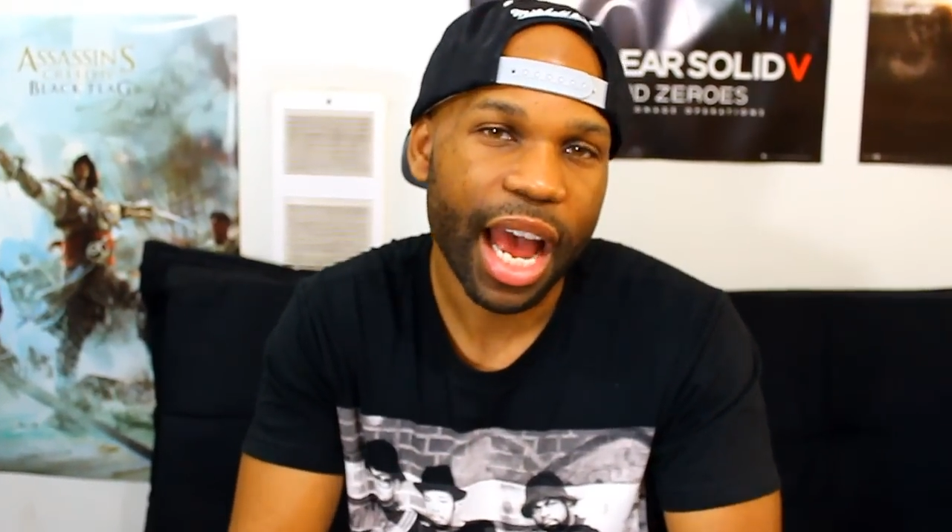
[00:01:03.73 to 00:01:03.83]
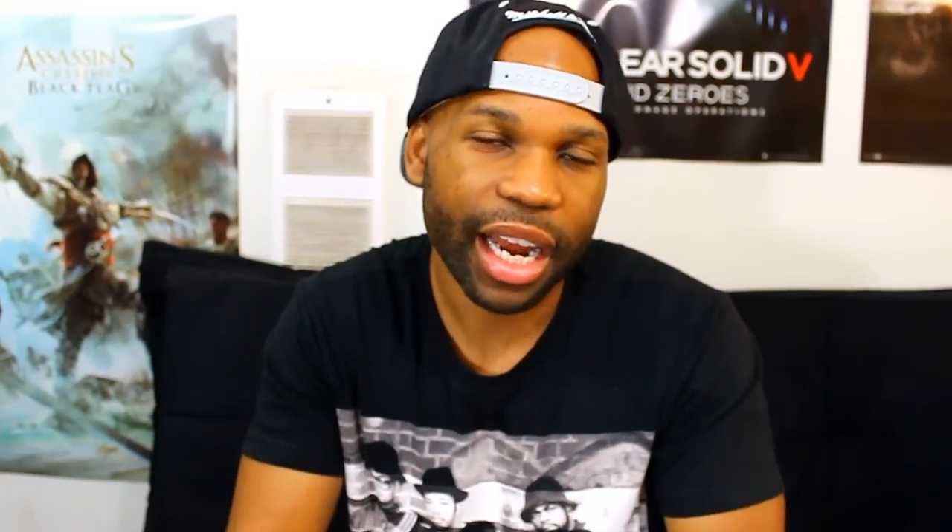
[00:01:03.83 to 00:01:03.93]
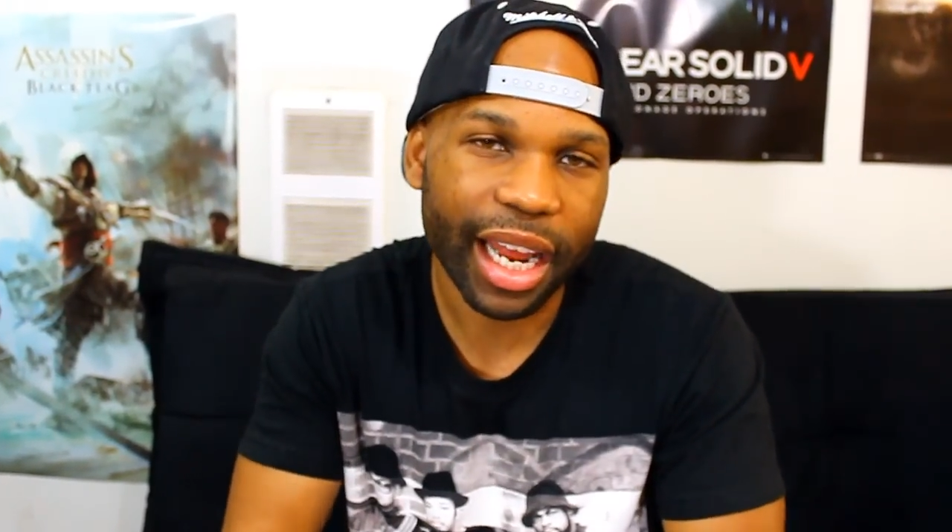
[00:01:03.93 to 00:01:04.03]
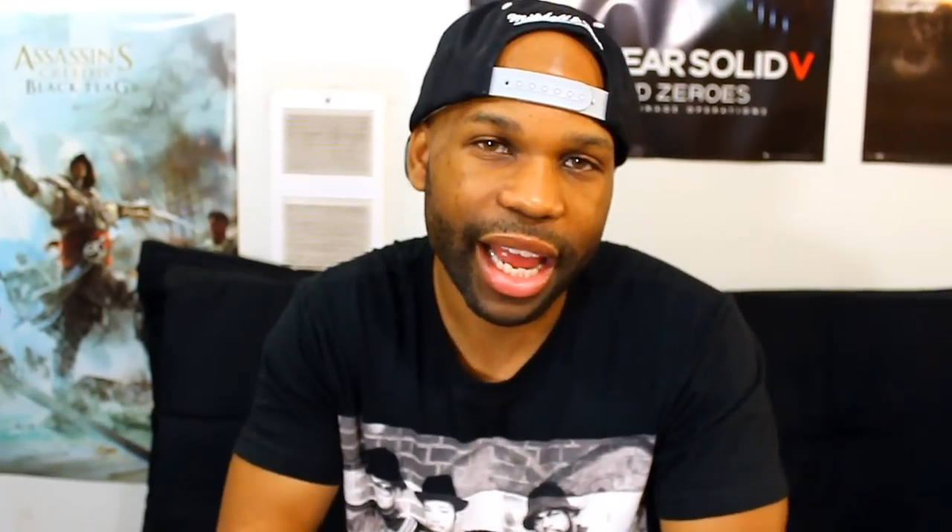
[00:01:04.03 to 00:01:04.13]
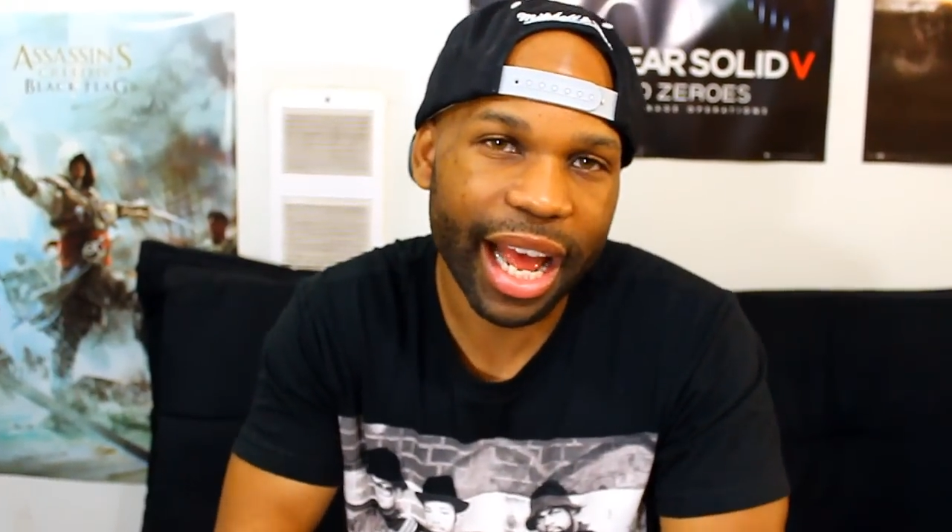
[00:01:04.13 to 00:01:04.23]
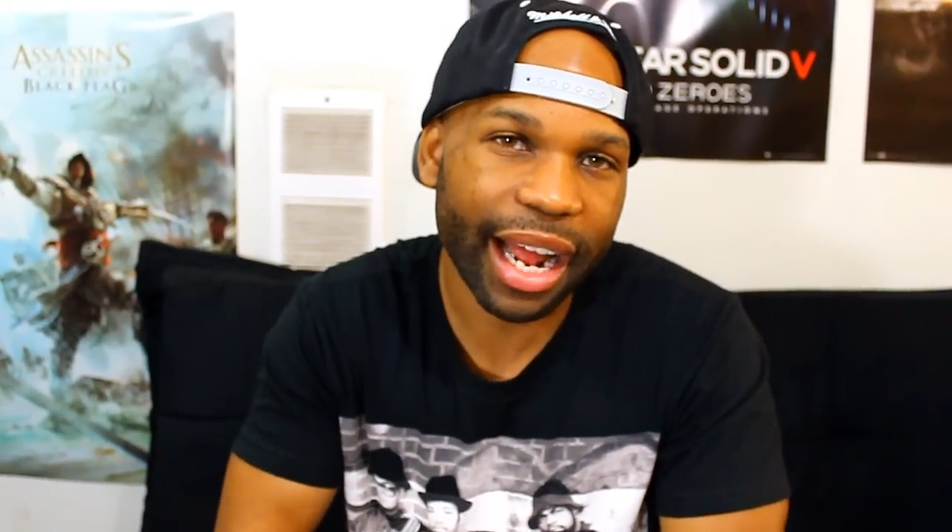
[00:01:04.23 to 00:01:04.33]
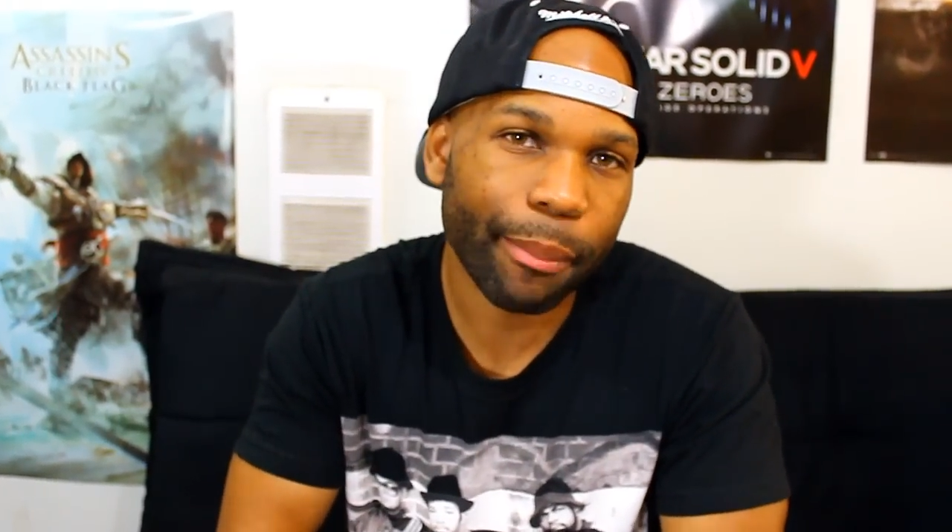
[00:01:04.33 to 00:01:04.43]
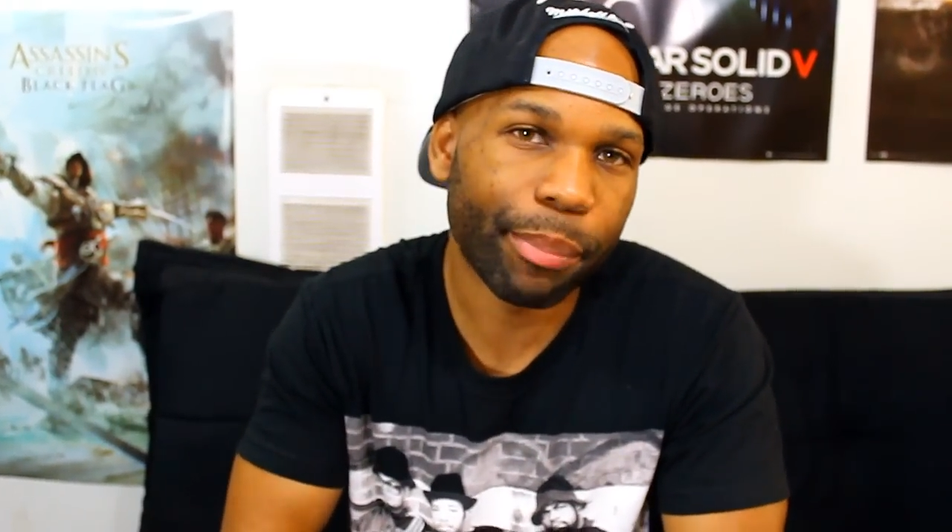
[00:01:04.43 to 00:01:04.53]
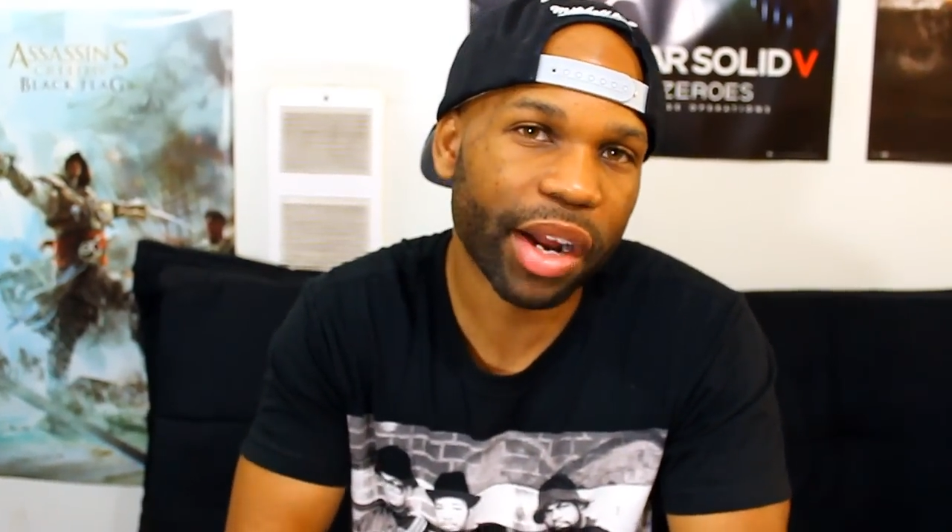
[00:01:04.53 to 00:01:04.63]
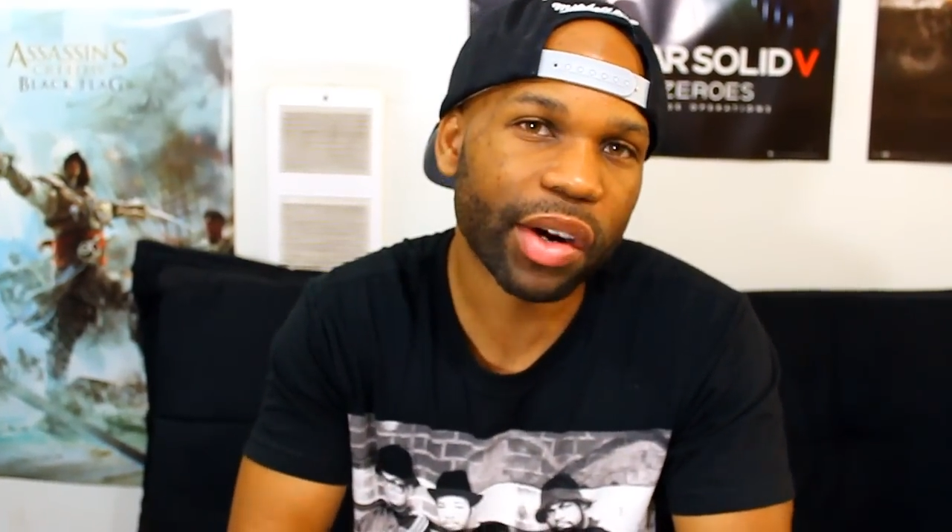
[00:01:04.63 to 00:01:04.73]
I done ate
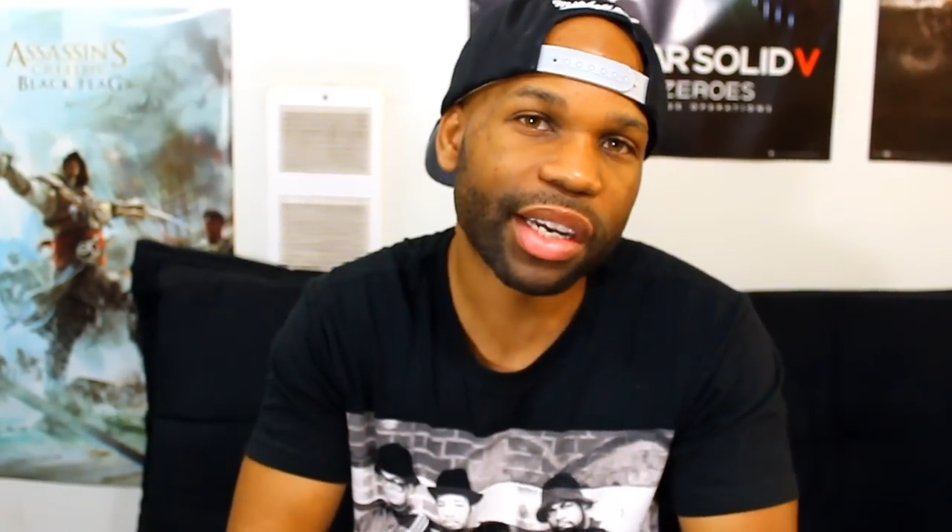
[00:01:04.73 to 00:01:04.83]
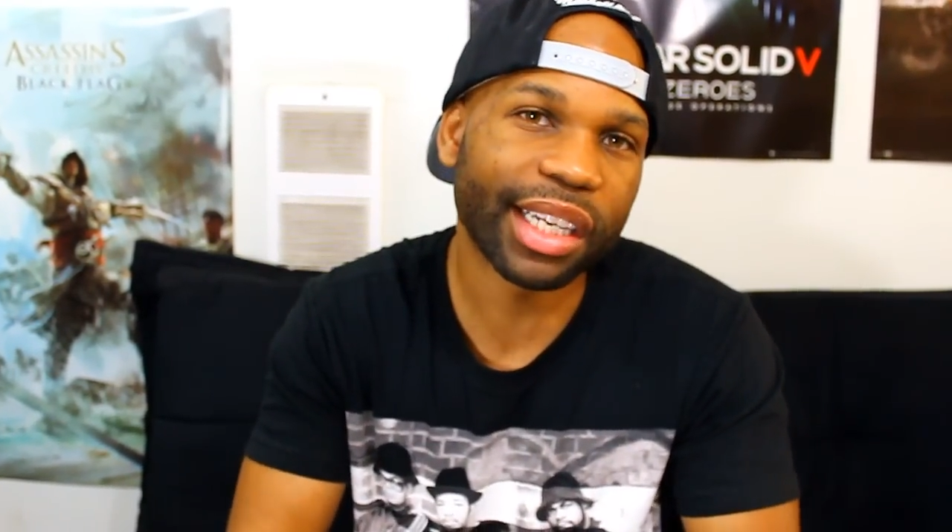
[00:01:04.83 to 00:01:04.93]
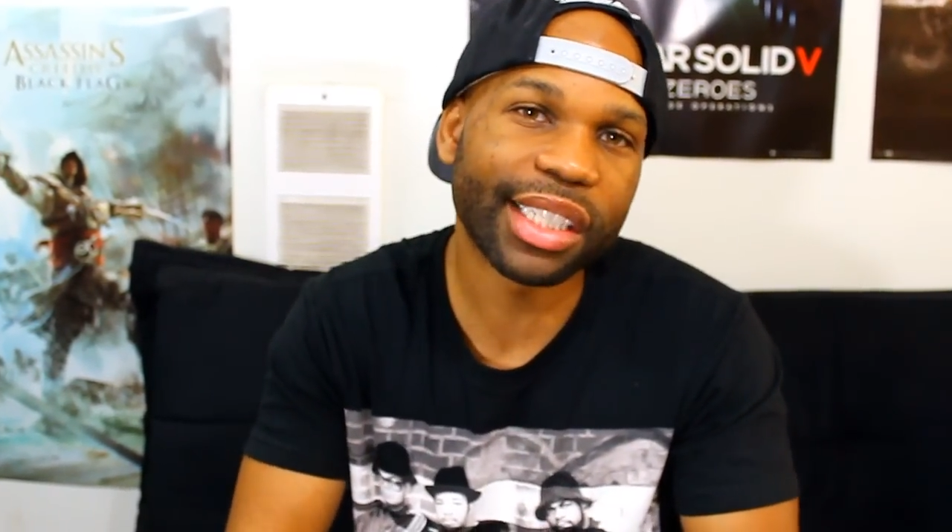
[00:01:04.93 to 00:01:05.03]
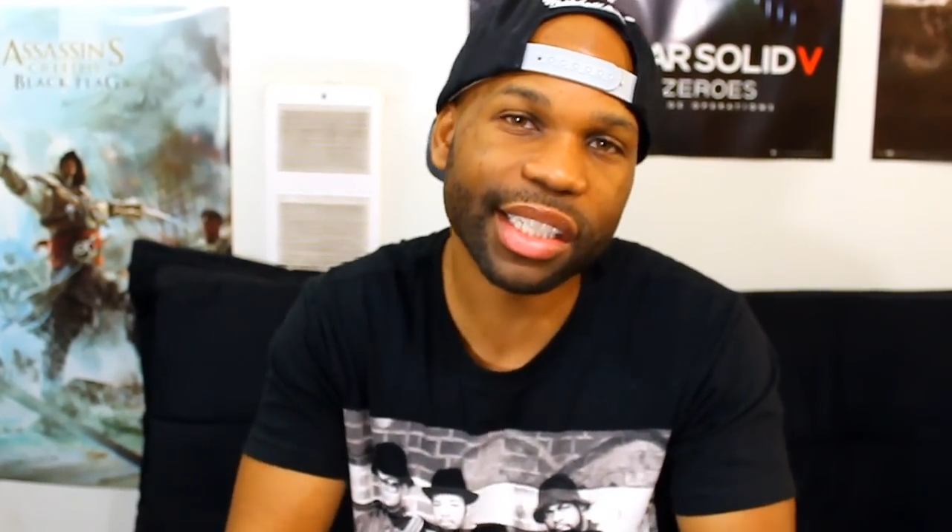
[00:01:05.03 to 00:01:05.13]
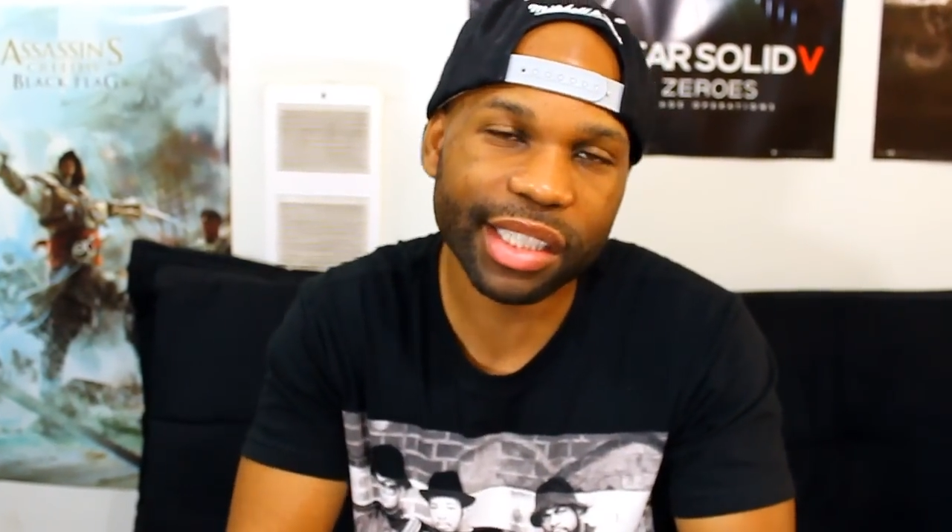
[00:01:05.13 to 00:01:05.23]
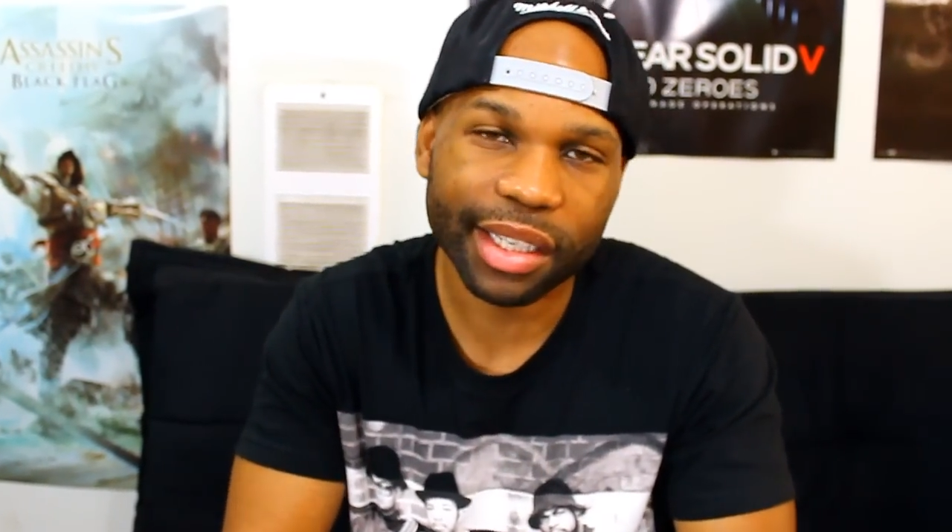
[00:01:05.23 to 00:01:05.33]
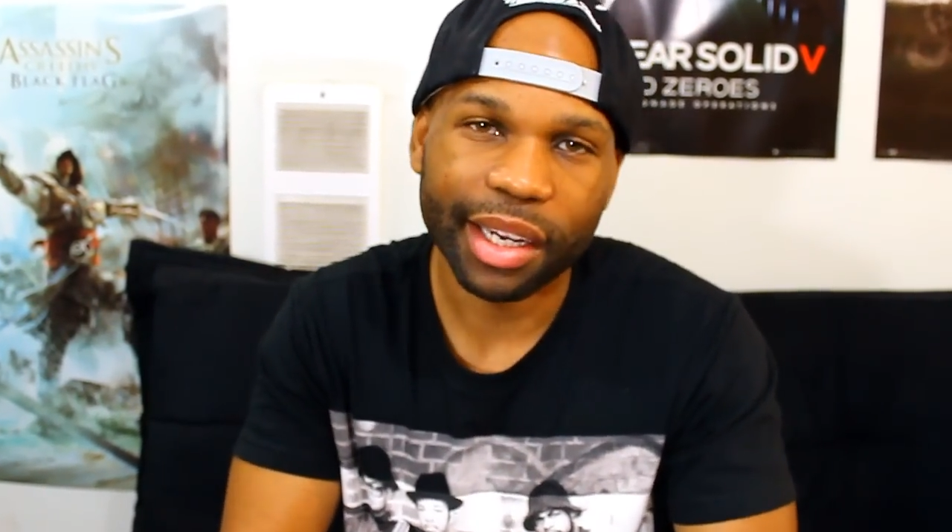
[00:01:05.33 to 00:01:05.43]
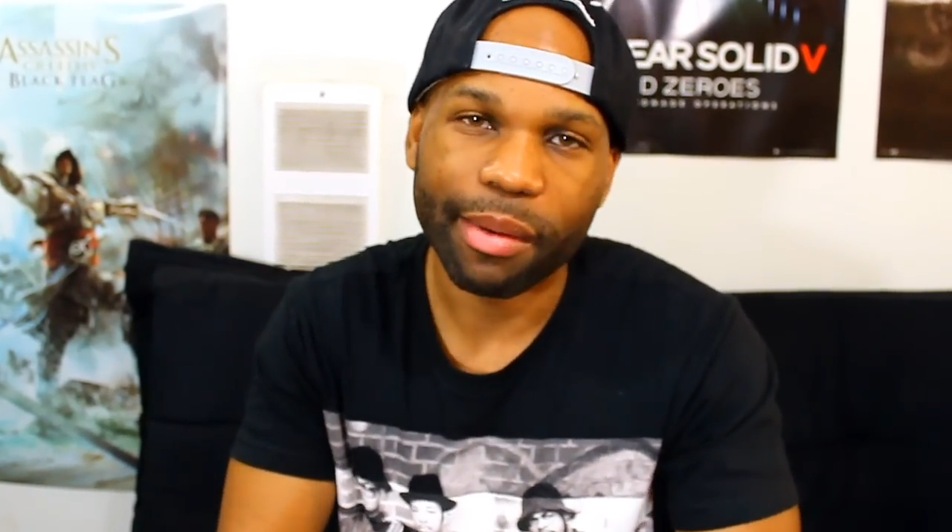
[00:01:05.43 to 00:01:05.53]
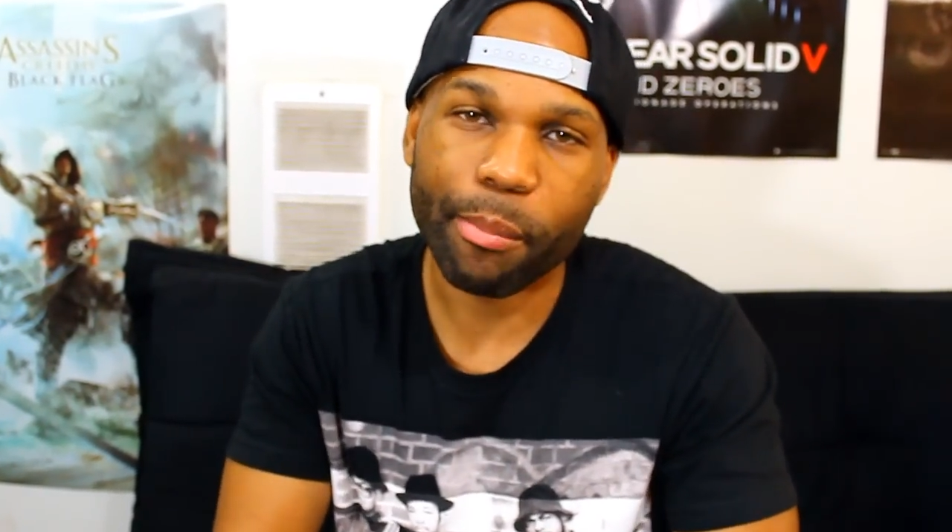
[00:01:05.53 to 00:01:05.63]
out of butter dishes,